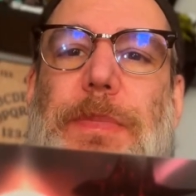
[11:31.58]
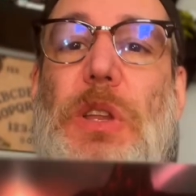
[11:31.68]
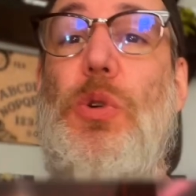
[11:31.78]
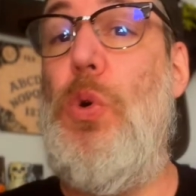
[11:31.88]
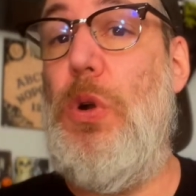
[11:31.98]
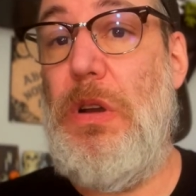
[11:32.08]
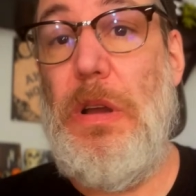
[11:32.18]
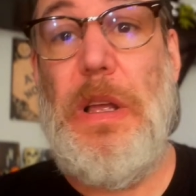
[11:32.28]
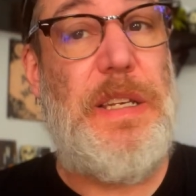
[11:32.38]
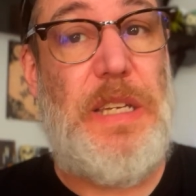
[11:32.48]
Or
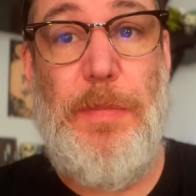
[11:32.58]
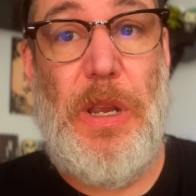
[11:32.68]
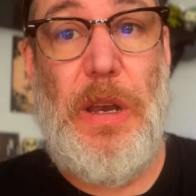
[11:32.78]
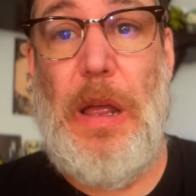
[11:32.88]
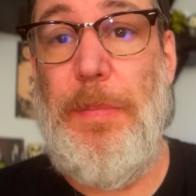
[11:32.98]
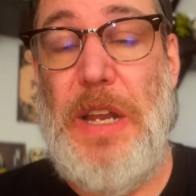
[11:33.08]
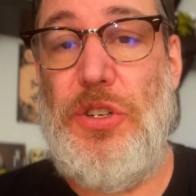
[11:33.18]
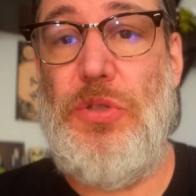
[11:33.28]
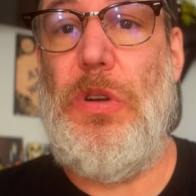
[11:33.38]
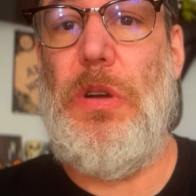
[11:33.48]
a demon. I'm not
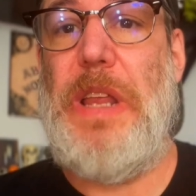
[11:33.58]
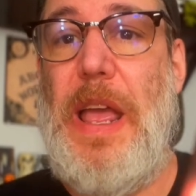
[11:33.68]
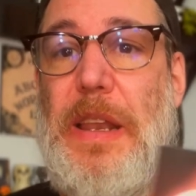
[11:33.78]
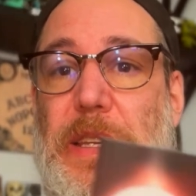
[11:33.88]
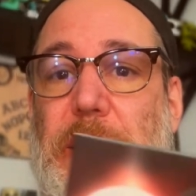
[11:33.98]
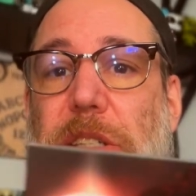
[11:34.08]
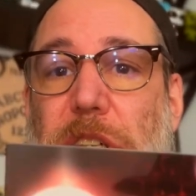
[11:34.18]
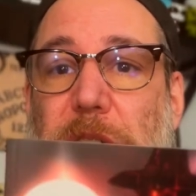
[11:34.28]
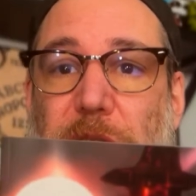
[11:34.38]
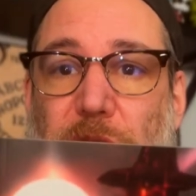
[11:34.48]
sure yet. This is
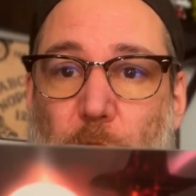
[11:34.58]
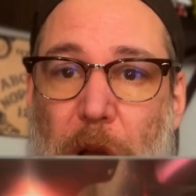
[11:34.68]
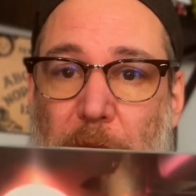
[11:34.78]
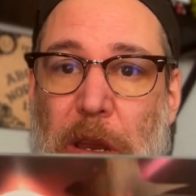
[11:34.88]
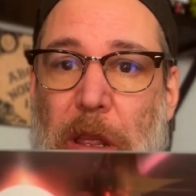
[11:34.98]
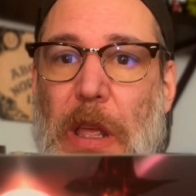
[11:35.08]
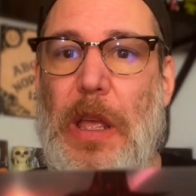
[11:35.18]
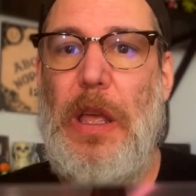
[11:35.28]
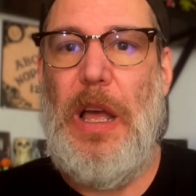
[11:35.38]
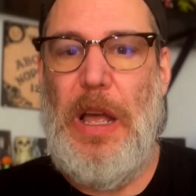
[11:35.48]
just issue 1.
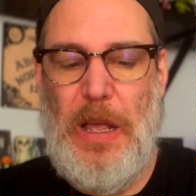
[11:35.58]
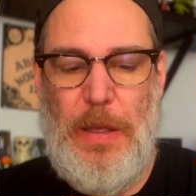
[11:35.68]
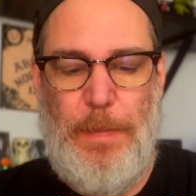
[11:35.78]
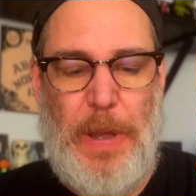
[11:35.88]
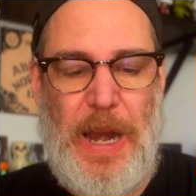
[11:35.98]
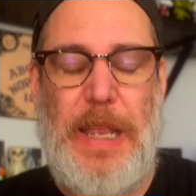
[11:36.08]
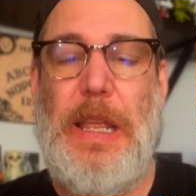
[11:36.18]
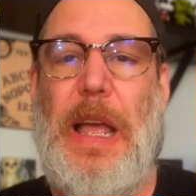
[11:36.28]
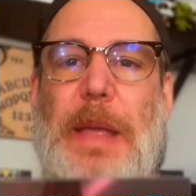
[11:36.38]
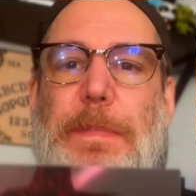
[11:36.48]
But
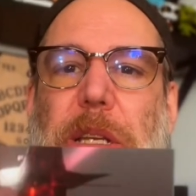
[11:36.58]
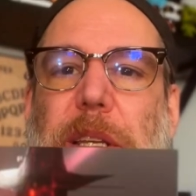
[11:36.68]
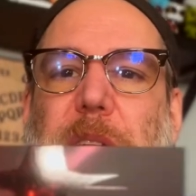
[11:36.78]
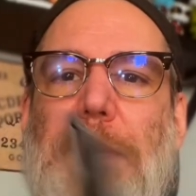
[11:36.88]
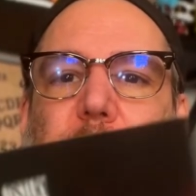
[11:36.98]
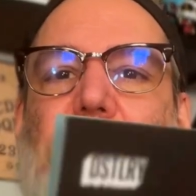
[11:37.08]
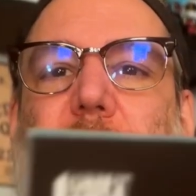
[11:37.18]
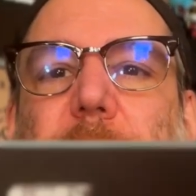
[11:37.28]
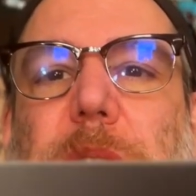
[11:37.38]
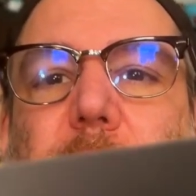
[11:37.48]
I picked it up.
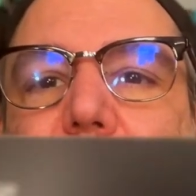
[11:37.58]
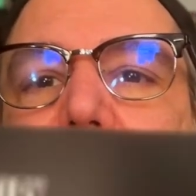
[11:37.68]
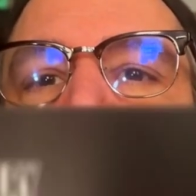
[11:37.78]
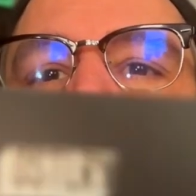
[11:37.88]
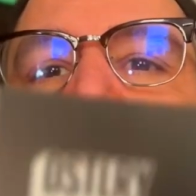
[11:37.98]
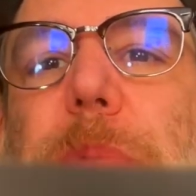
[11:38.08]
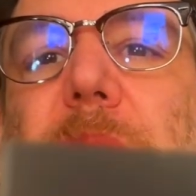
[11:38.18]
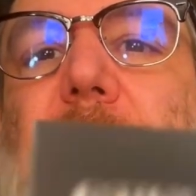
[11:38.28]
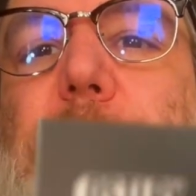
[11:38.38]
This is the company that